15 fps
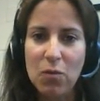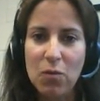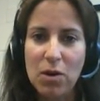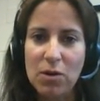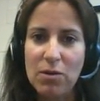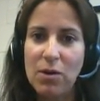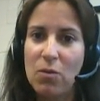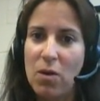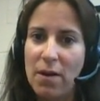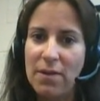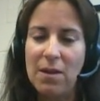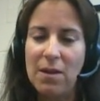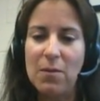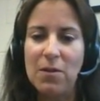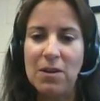wondering why the
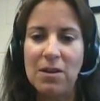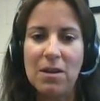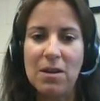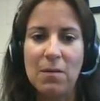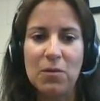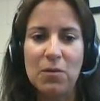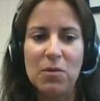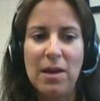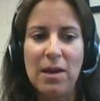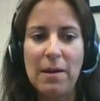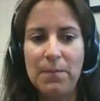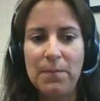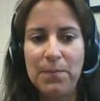email didn't come through yet.